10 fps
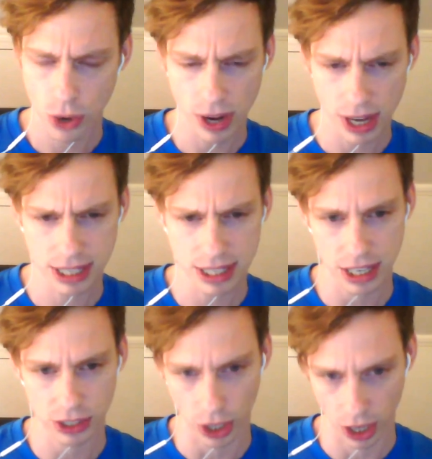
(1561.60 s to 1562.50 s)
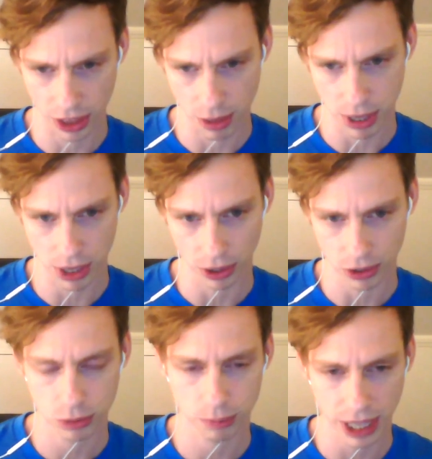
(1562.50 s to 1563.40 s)
content is on the
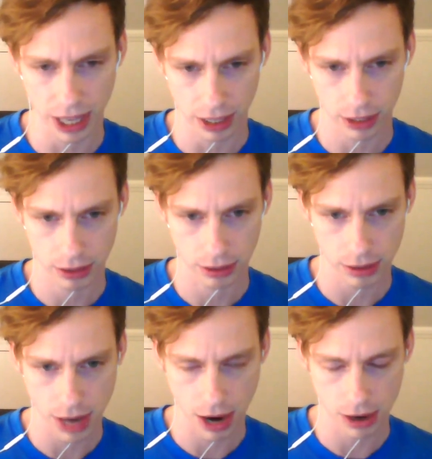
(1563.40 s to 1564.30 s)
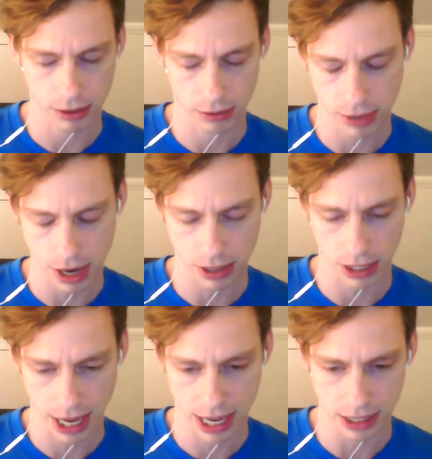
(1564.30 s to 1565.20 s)
mirrors, but our our
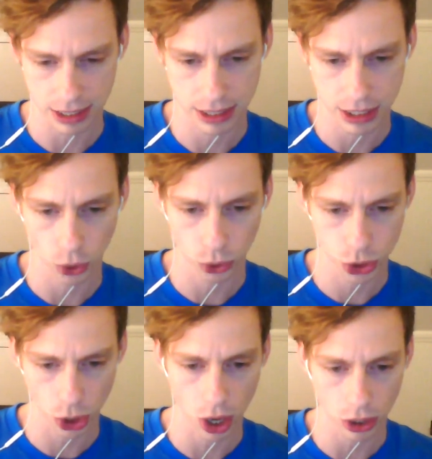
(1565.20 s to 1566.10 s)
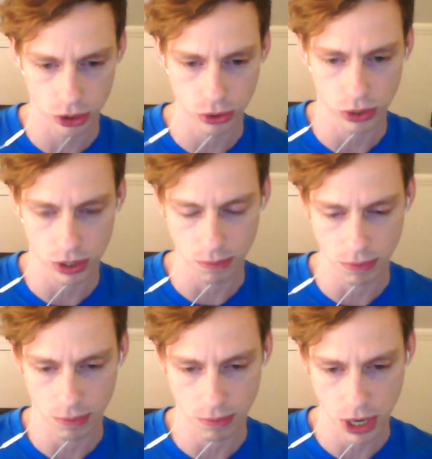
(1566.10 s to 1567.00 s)
clients still talk to the
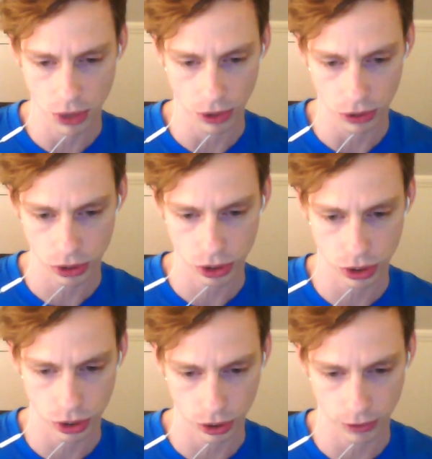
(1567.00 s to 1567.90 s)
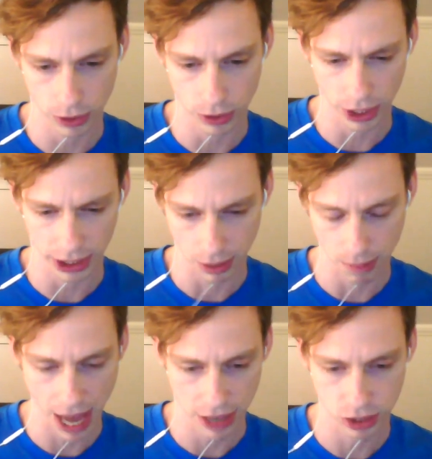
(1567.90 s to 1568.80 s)
mirror server, like the
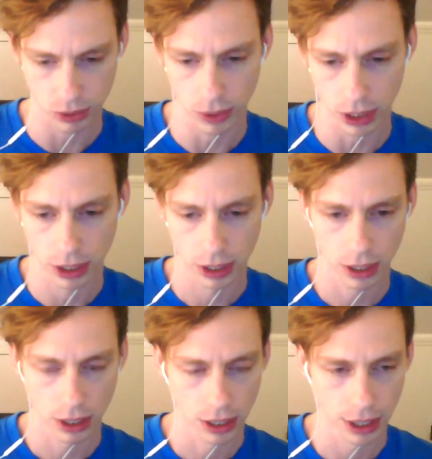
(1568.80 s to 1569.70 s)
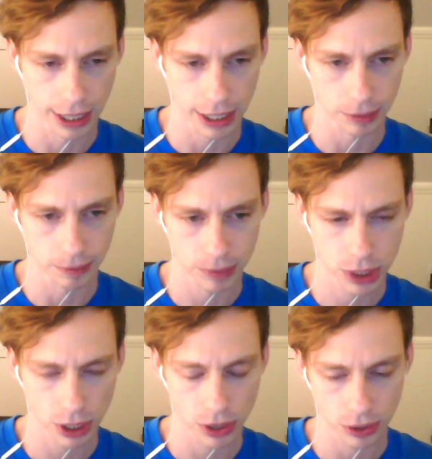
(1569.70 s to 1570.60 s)
master one. Um,
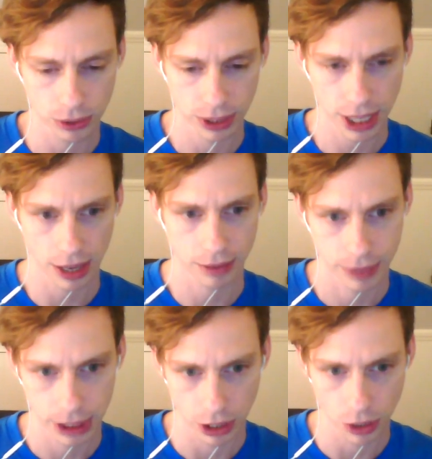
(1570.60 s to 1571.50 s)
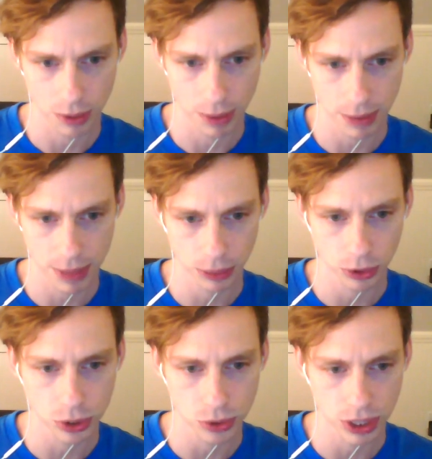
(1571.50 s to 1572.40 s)
so yeah, you know, we might be able
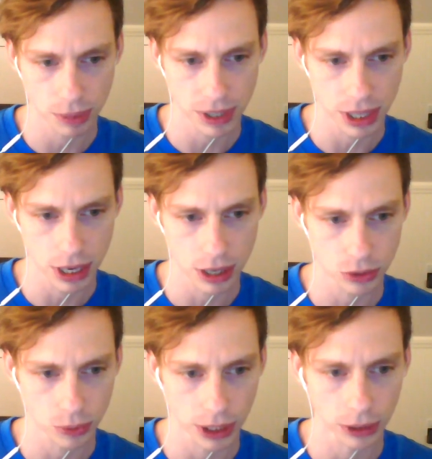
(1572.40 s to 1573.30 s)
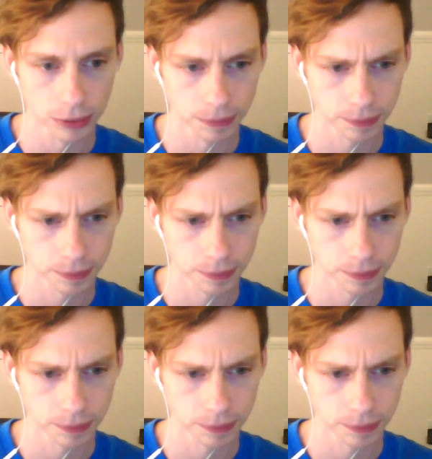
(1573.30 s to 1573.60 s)
to do something there as well.